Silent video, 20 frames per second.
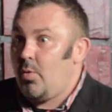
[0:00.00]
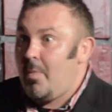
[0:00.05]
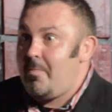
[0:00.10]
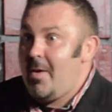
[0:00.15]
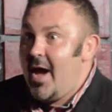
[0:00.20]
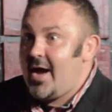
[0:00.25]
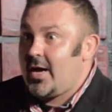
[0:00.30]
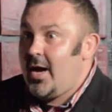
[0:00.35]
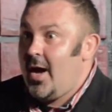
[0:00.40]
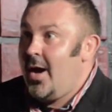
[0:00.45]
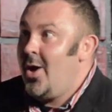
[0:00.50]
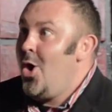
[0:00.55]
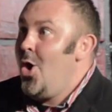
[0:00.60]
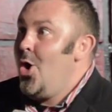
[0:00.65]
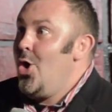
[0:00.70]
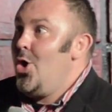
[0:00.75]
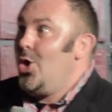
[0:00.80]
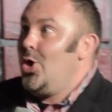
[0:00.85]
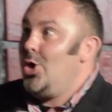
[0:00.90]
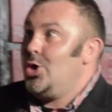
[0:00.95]
Rebecca,
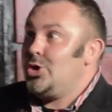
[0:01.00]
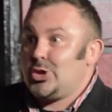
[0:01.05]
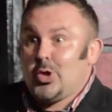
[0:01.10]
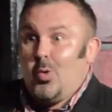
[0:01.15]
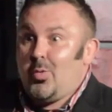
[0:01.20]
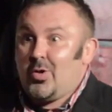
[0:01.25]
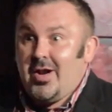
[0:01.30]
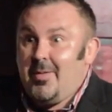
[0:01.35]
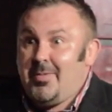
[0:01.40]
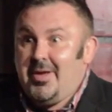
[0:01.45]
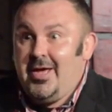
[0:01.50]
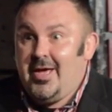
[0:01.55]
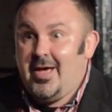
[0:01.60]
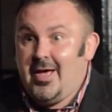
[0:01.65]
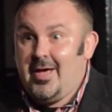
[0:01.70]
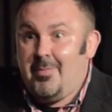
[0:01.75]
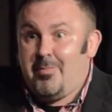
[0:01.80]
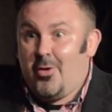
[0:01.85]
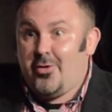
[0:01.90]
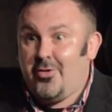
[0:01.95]
so we're going to be
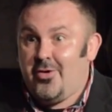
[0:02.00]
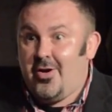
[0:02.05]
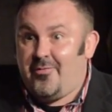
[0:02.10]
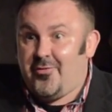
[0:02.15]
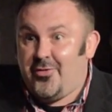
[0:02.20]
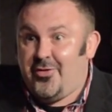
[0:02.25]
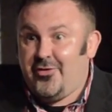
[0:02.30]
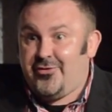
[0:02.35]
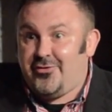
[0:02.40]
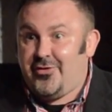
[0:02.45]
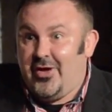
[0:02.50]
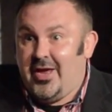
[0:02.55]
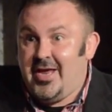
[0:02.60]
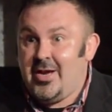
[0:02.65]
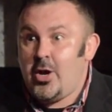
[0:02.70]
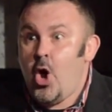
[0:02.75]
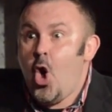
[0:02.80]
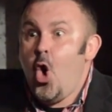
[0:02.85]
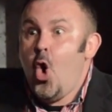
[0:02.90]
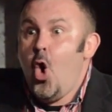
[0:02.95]
partnered up for this
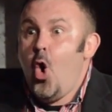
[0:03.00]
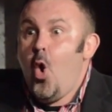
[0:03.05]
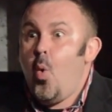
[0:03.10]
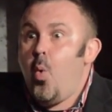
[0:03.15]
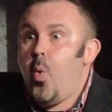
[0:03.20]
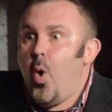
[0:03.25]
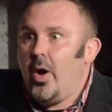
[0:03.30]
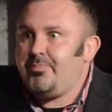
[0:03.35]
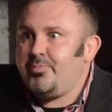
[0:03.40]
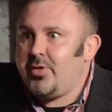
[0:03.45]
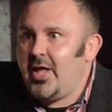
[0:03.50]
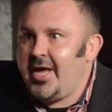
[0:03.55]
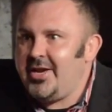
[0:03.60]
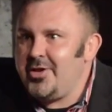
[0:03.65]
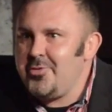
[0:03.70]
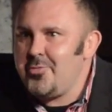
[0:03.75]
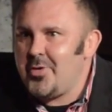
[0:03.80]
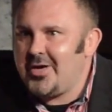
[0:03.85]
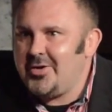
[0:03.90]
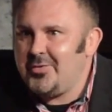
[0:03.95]
scene. What play do
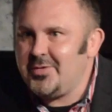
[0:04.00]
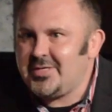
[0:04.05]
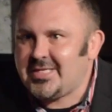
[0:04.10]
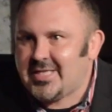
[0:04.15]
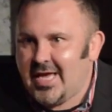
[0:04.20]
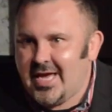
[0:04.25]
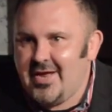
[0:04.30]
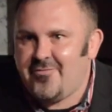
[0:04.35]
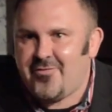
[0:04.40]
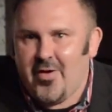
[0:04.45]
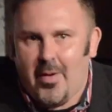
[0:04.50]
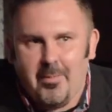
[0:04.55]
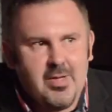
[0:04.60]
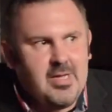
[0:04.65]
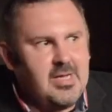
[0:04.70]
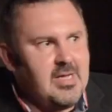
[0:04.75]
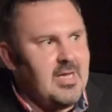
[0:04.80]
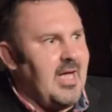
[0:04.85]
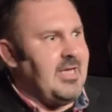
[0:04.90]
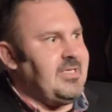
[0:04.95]
you want to do a scene from?
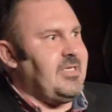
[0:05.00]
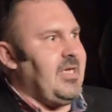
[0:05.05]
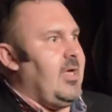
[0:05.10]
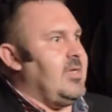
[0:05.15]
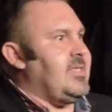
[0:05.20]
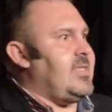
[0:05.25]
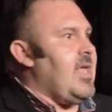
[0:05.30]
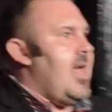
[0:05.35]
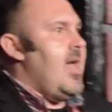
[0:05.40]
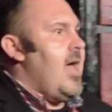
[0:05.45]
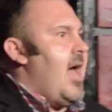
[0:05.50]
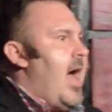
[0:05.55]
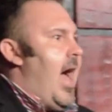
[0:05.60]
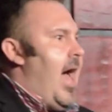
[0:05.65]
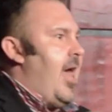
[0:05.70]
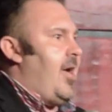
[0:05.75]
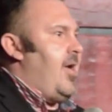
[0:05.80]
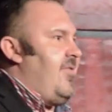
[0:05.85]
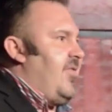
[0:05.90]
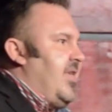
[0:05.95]
And she goes,
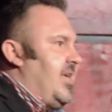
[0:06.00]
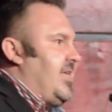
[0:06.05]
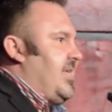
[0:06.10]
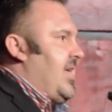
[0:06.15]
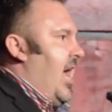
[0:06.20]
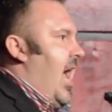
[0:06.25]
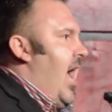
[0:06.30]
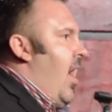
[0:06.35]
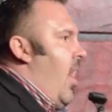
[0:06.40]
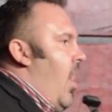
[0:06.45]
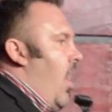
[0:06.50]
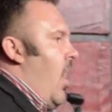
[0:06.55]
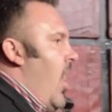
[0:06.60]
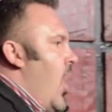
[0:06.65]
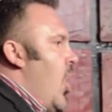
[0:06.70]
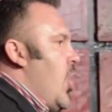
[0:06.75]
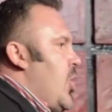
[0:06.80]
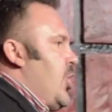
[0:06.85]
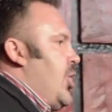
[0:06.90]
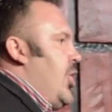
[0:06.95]
I don't even care.
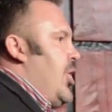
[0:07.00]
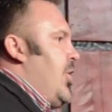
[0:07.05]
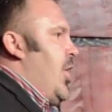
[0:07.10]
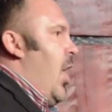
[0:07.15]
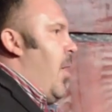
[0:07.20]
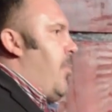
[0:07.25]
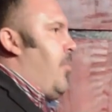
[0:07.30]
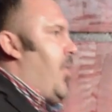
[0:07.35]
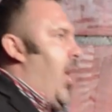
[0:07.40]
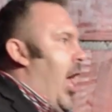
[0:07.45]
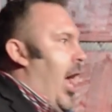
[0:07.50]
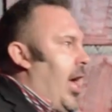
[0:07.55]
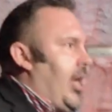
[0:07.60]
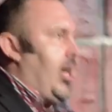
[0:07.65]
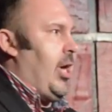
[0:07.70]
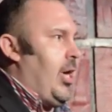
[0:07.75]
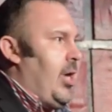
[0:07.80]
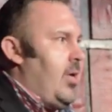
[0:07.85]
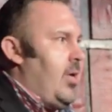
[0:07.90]
You pick.